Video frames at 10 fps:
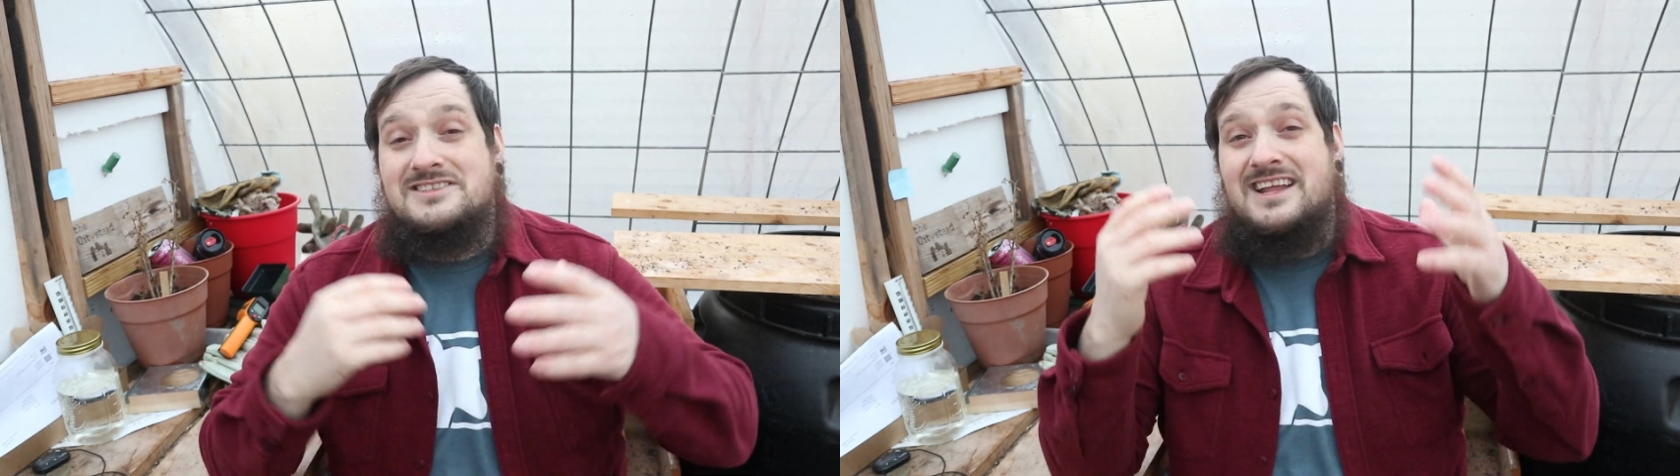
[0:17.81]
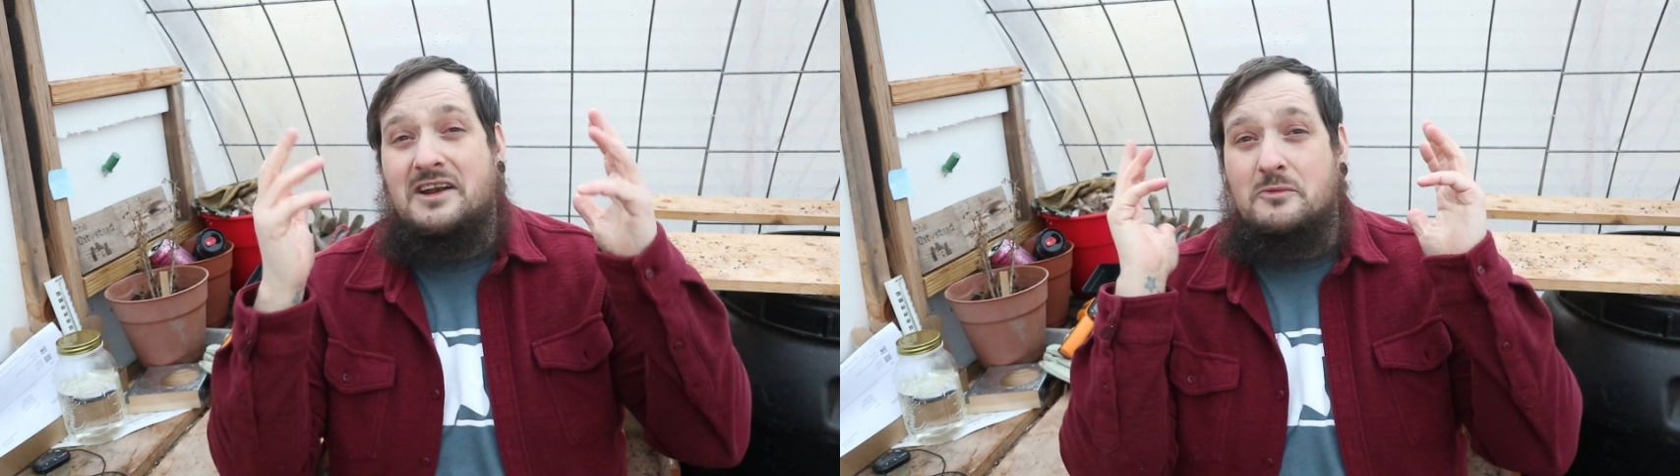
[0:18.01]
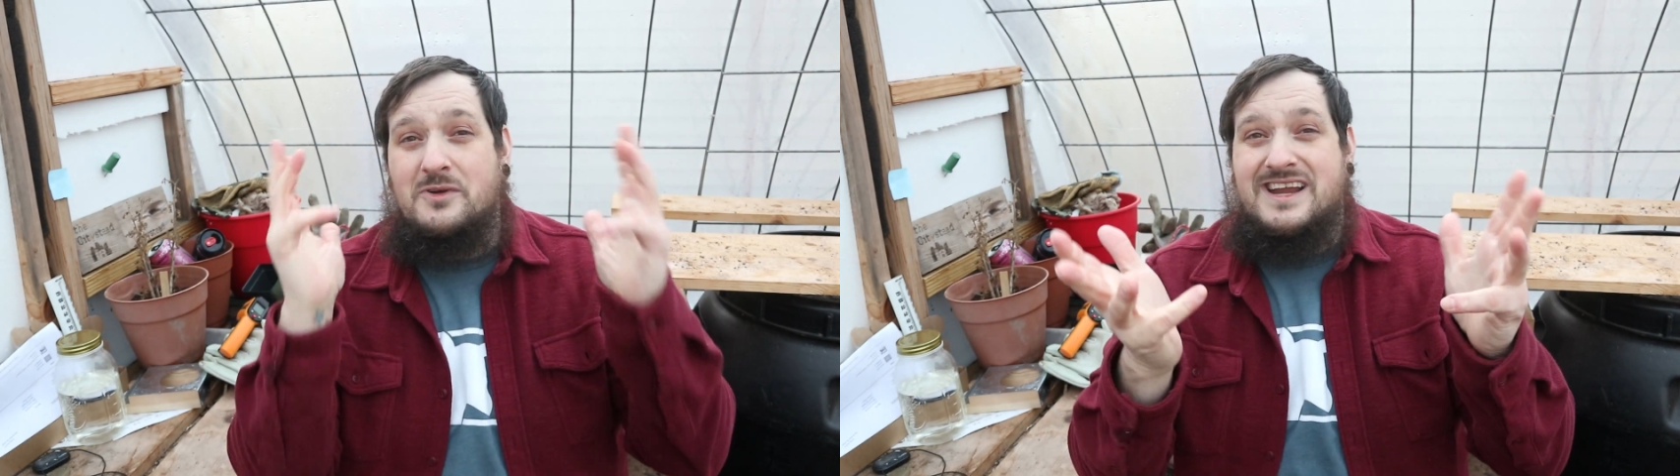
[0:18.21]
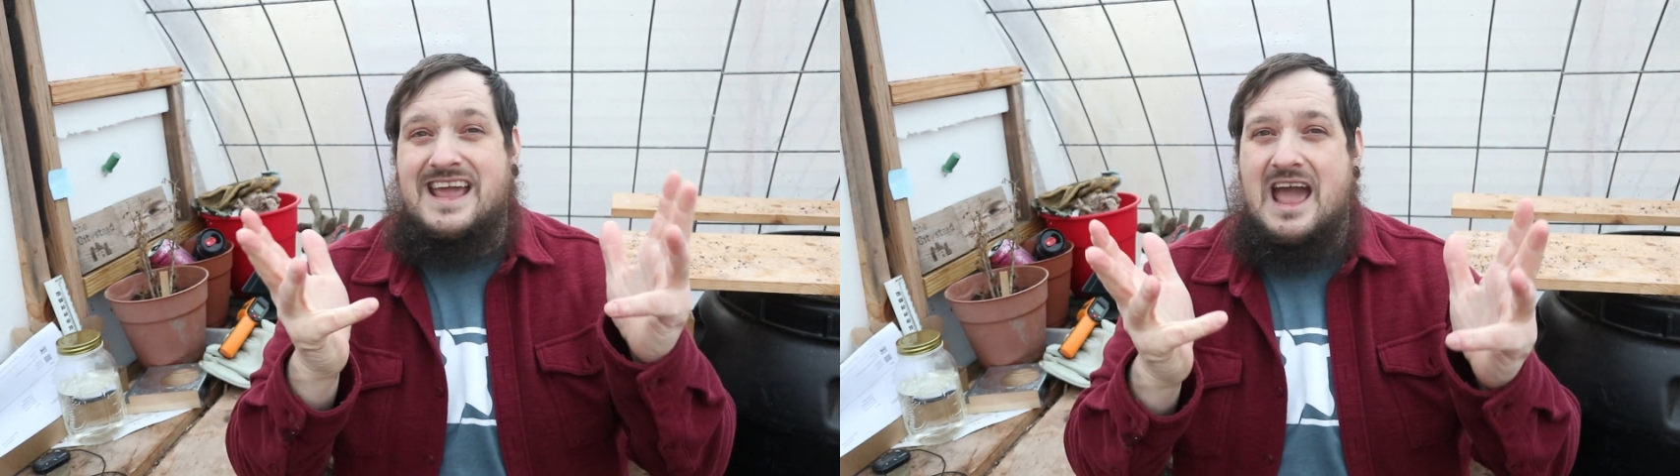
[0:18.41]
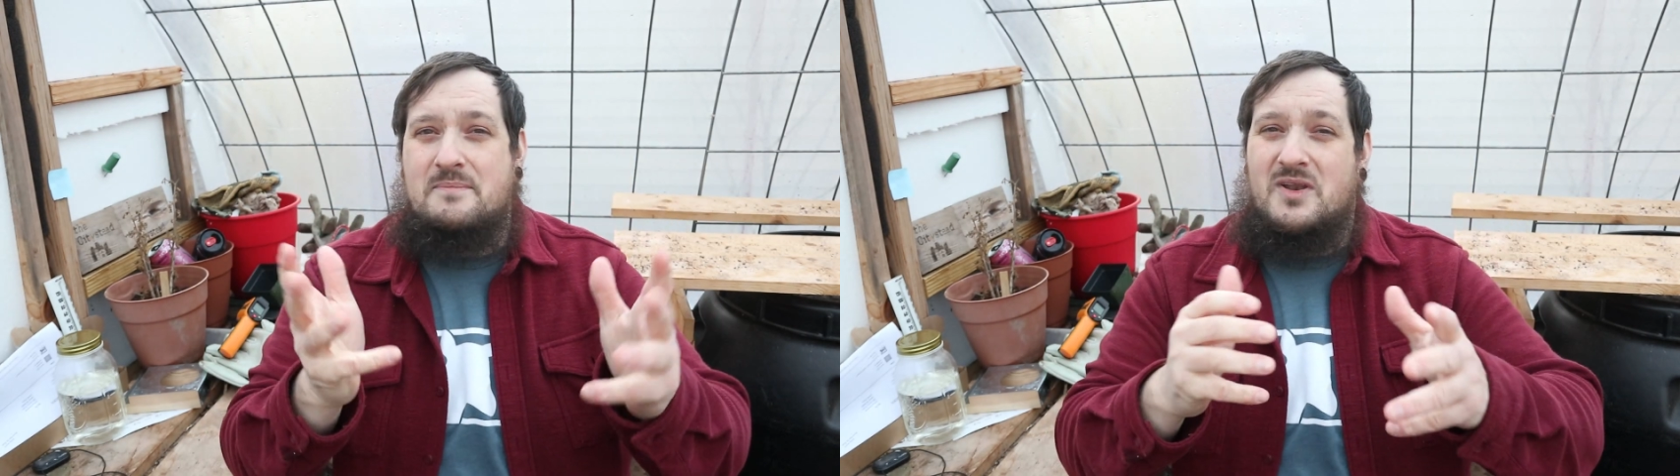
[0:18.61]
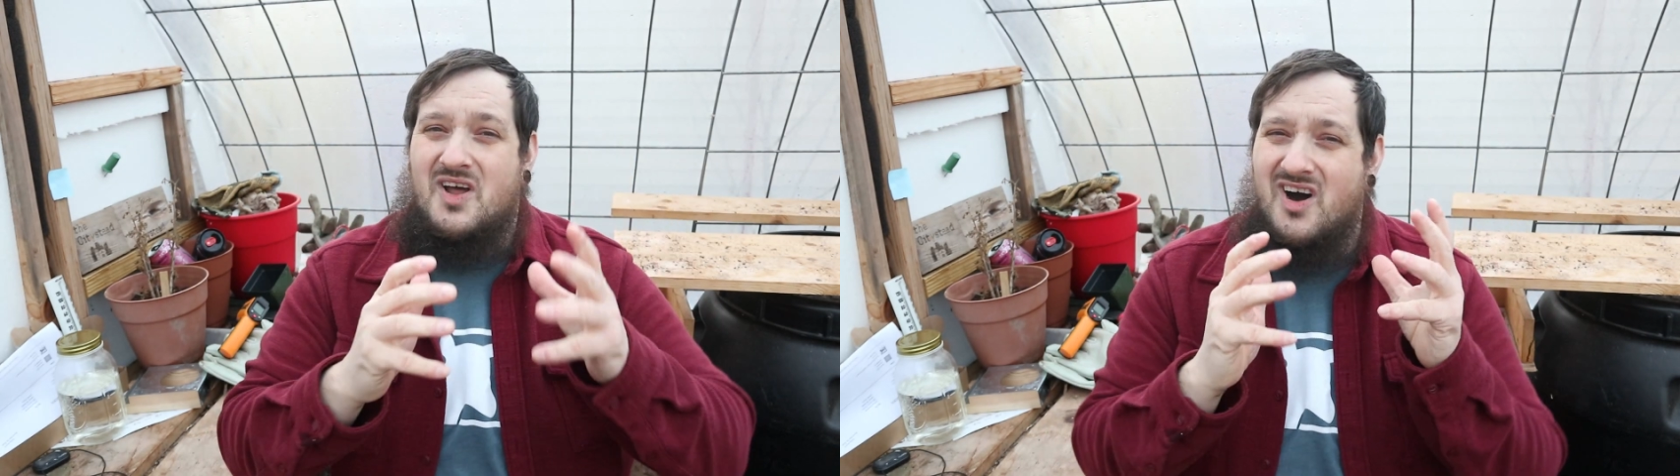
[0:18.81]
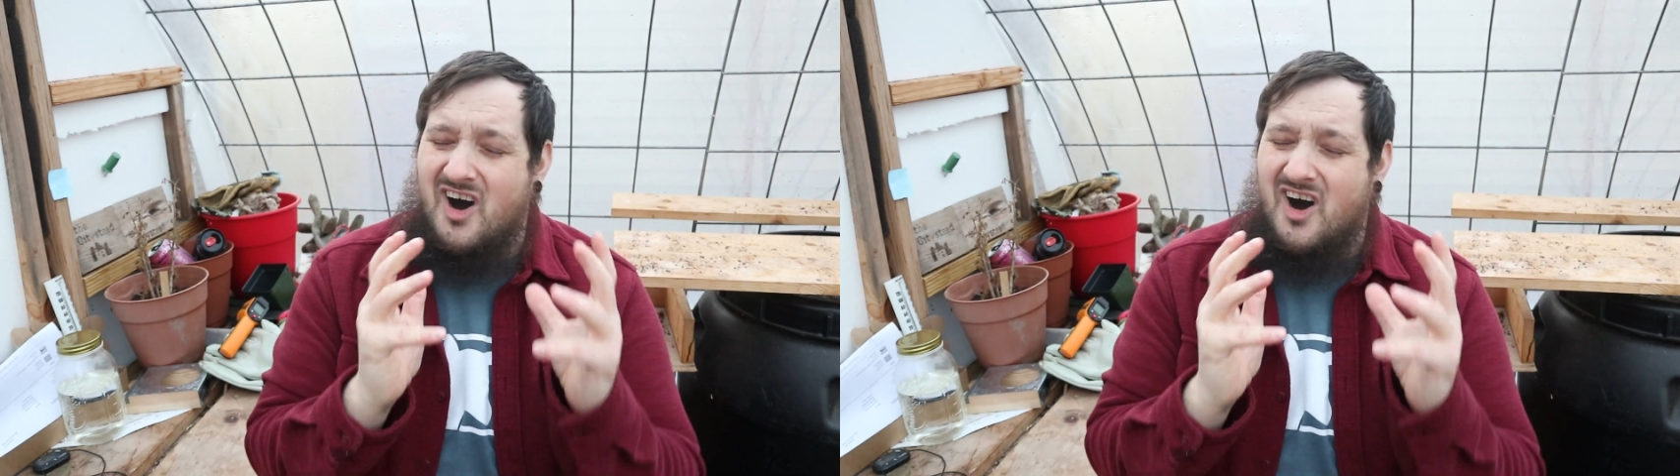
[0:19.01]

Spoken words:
instead of recapping